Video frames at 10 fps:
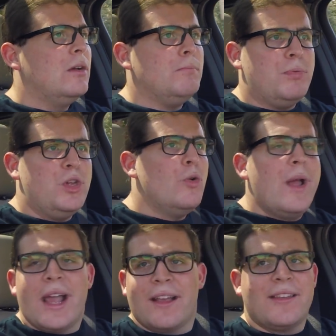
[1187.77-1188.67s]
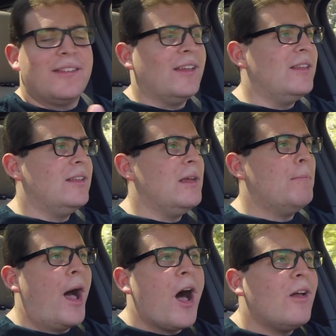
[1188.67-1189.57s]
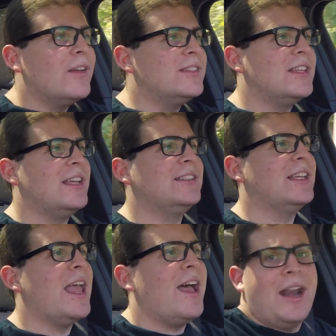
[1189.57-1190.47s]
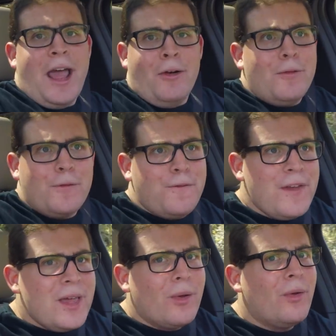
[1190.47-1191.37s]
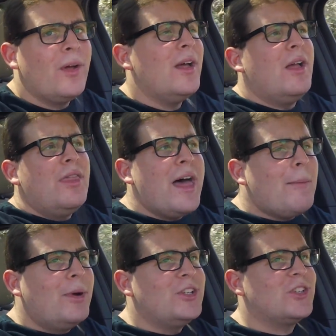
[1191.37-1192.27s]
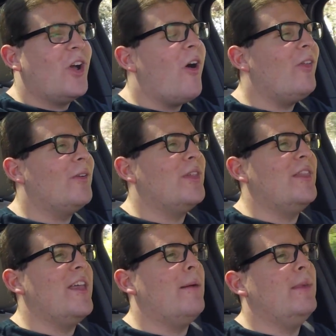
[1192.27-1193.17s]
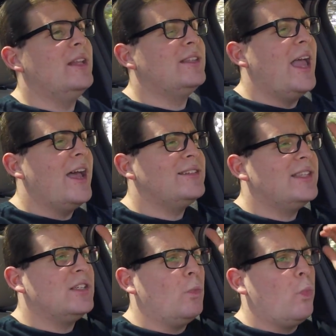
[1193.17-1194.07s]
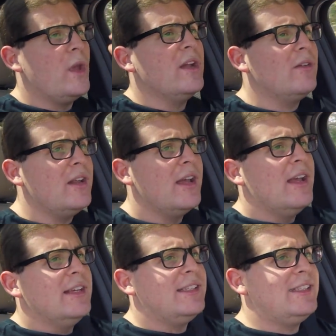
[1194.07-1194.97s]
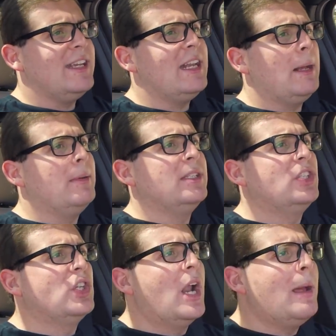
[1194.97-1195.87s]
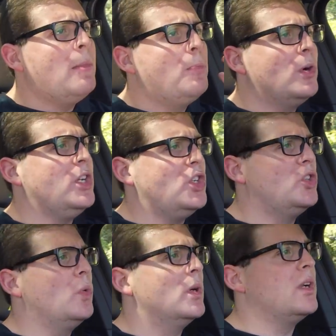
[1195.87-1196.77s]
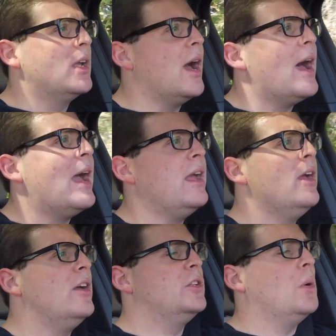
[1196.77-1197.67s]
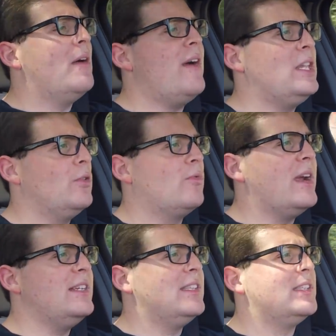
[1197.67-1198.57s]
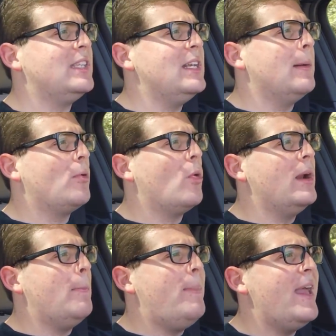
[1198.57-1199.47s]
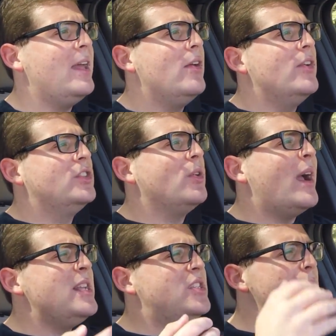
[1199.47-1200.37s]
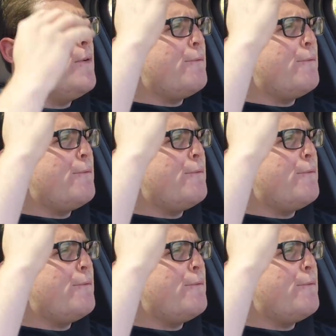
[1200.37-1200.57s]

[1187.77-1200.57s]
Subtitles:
Buicks and Impalas and things like that, and I don't feel that much taller than them. It has this weird seating position. I'm a pretty short guy, so I've had to raise the seat up quite a bit, so I do